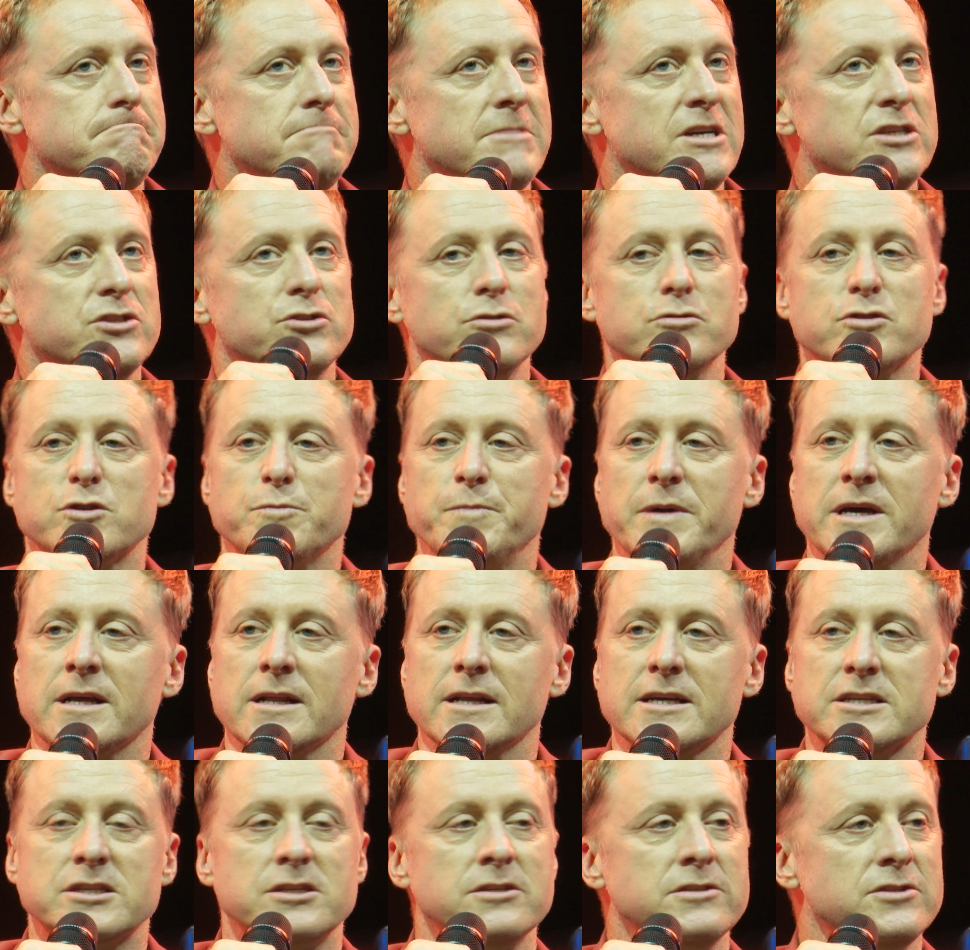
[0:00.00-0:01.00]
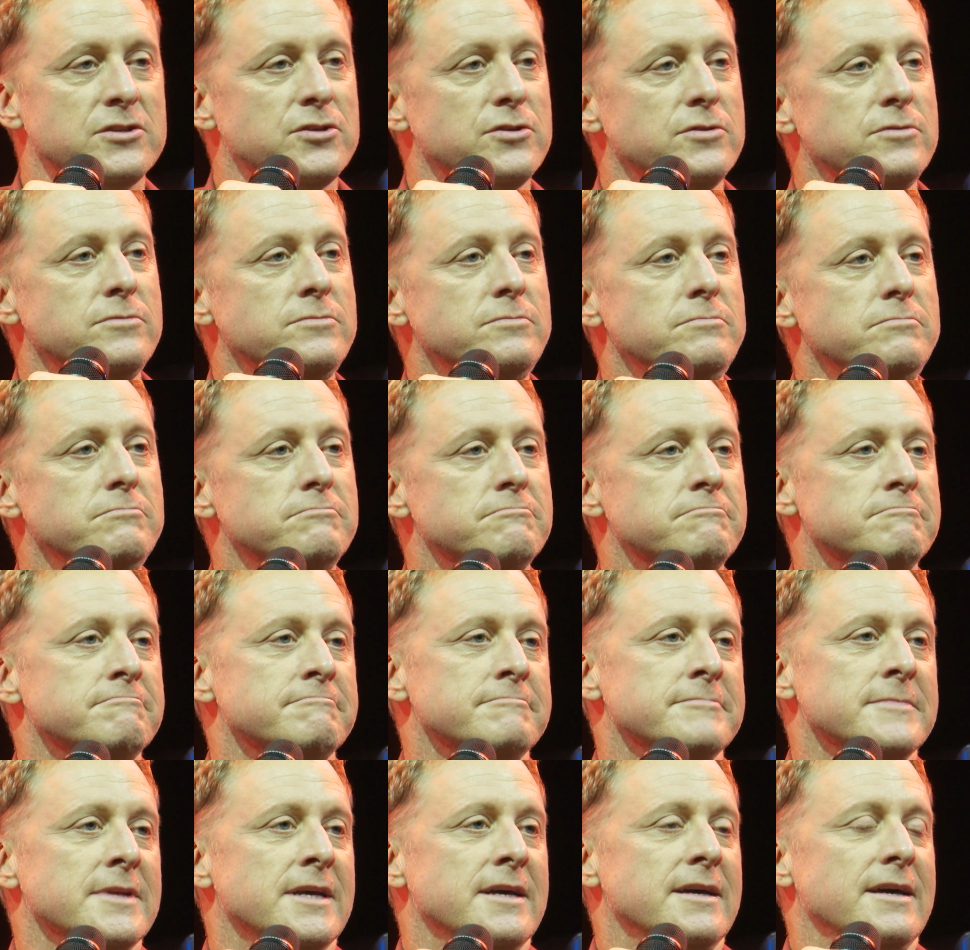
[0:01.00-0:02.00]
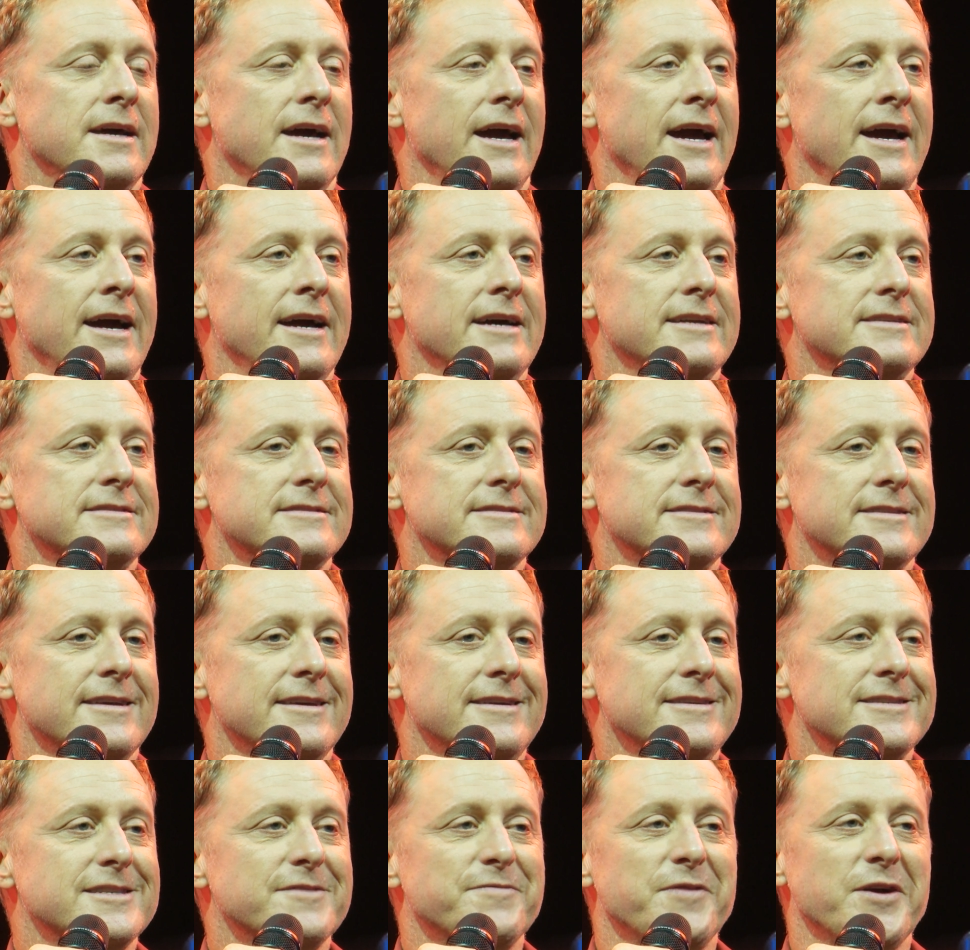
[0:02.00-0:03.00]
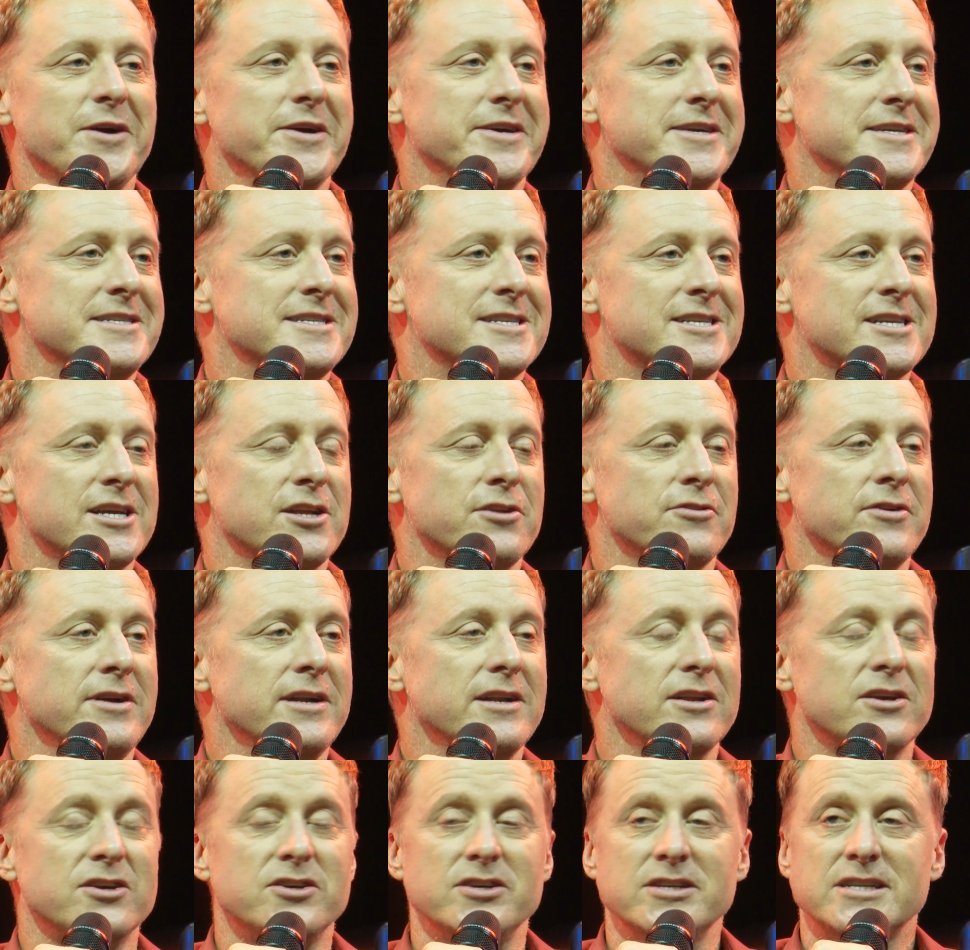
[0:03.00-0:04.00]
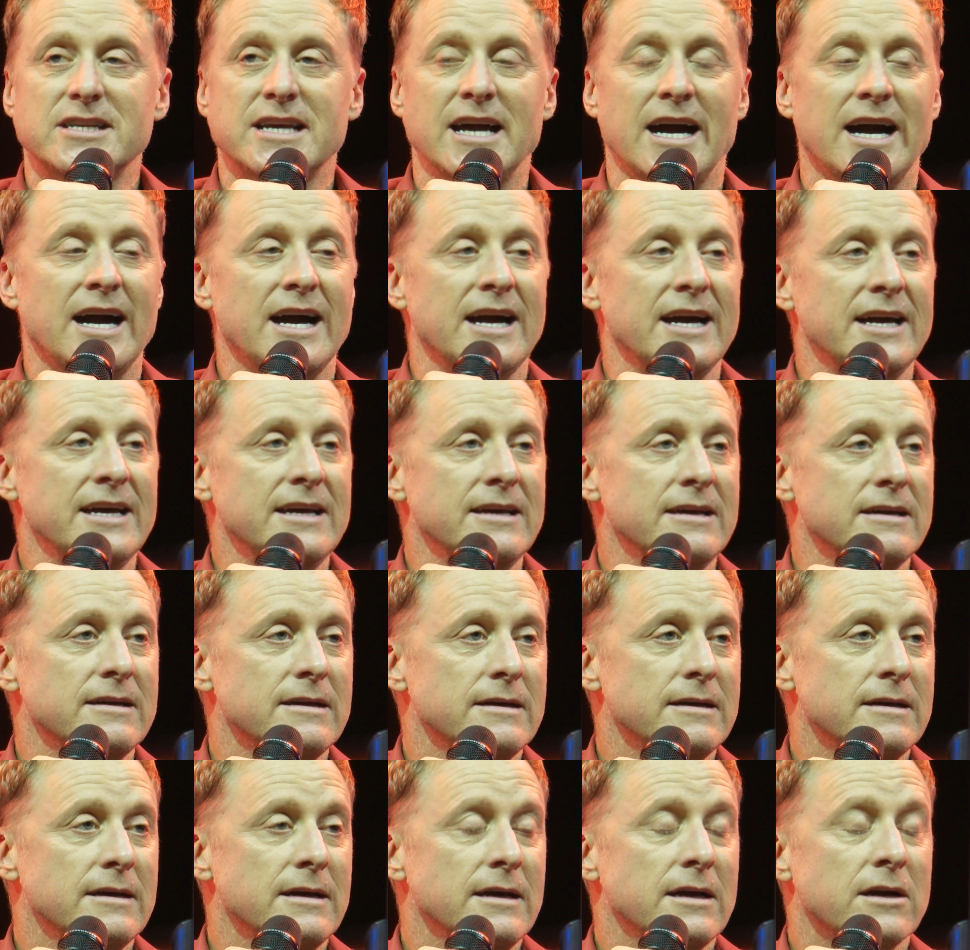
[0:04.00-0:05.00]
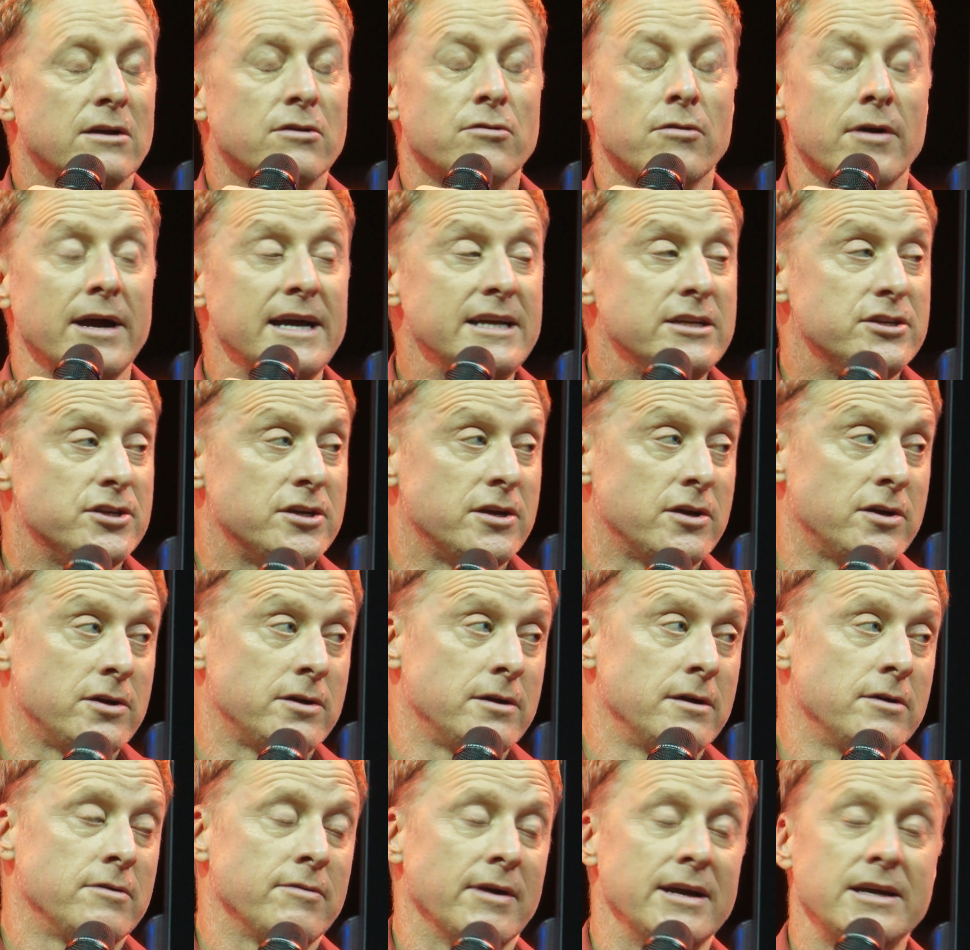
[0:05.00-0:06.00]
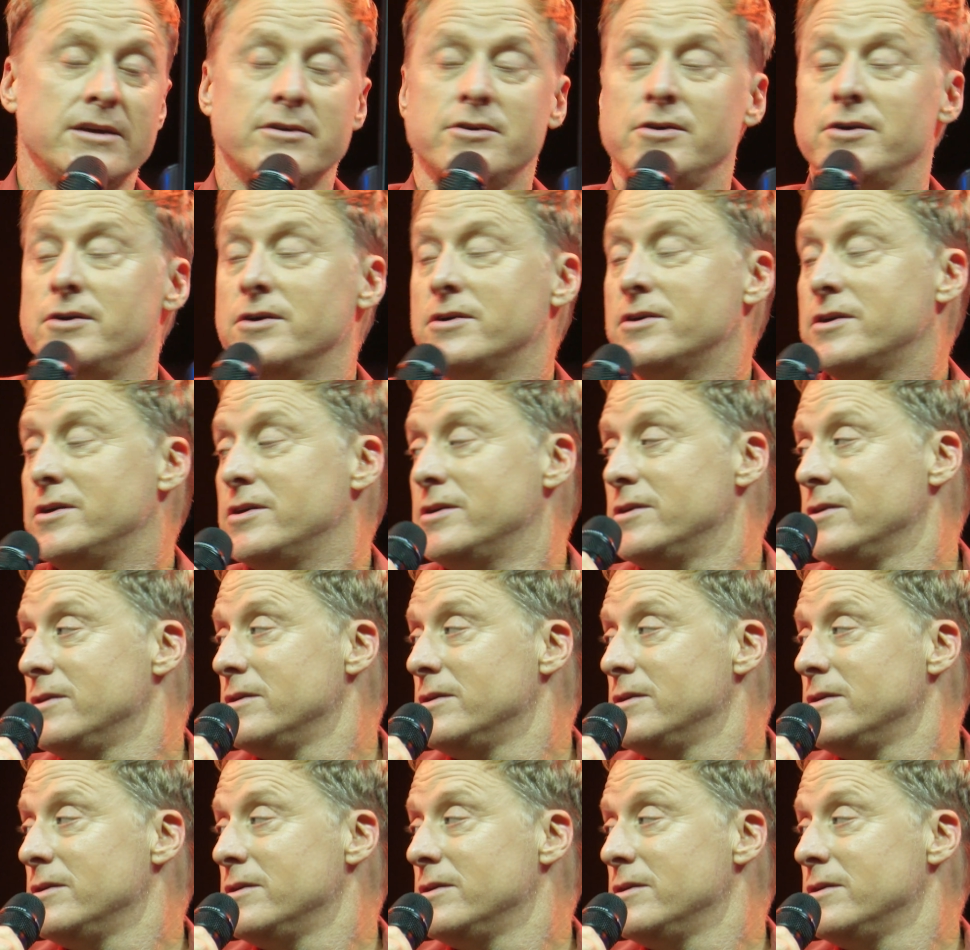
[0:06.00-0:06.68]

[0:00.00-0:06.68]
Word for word: he's used to being listened to, and uh, he's a very considerate, good guy, great, great cook.